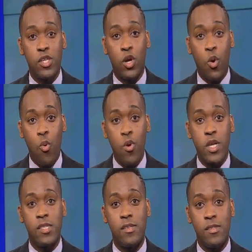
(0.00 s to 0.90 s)
and
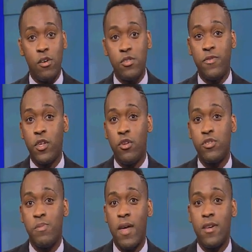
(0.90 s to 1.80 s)
according to sales
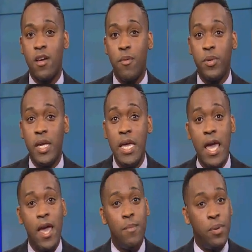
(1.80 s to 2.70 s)
figures by the company,
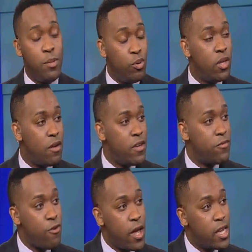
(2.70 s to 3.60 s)
people love it, Frank,